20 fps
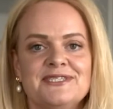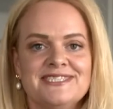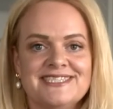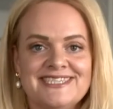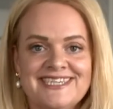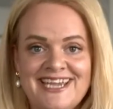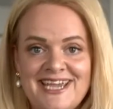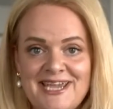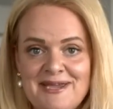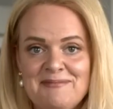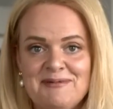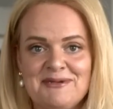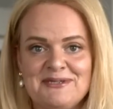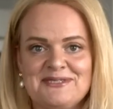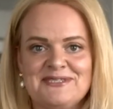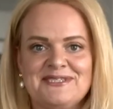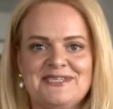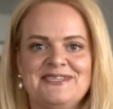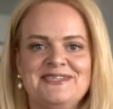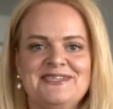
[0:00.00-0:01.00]
to keep
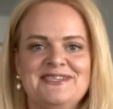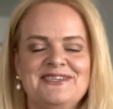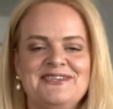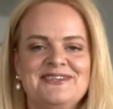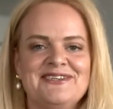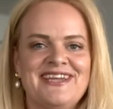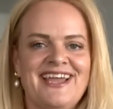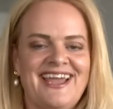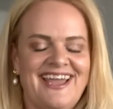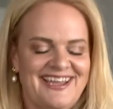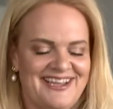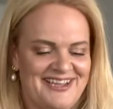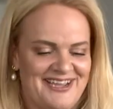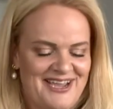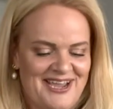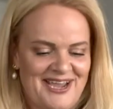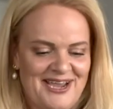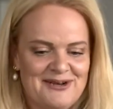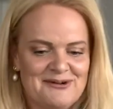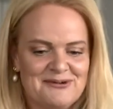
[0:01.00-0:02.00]
us in the UK
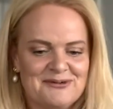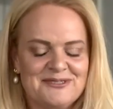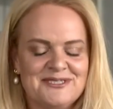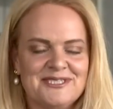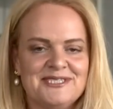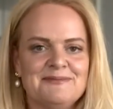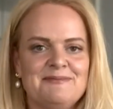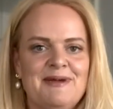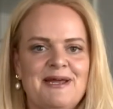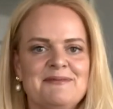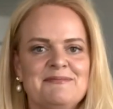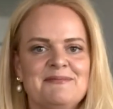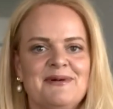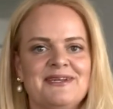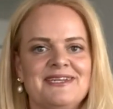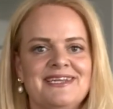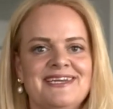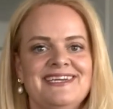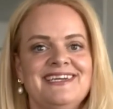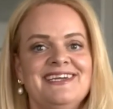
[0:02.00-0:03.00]
in order to spend
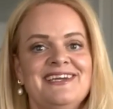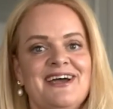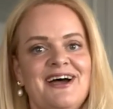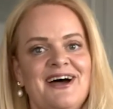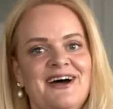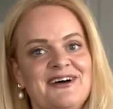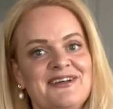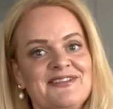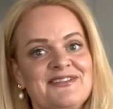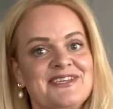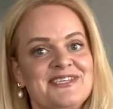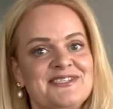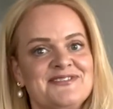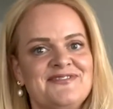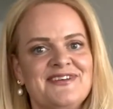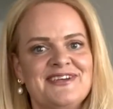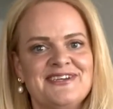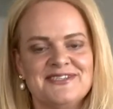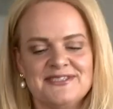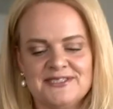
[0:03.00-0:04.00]
money, these
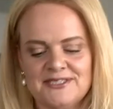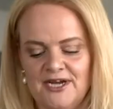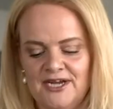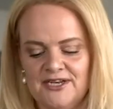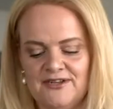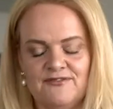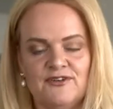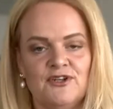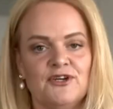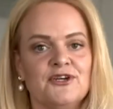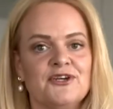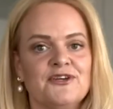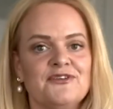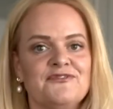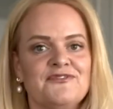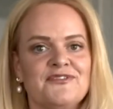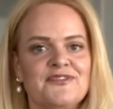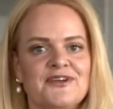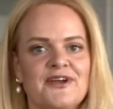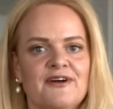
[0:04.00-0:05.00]
figures kind of look good
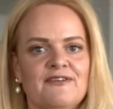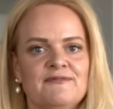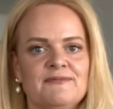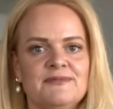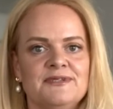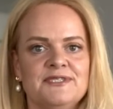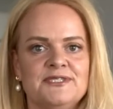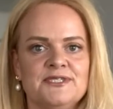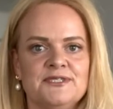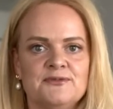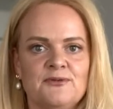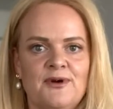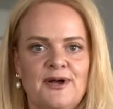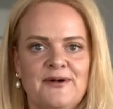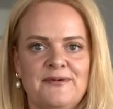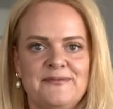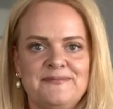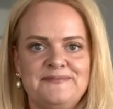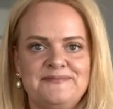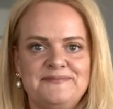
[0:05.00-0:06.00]
for the government as well.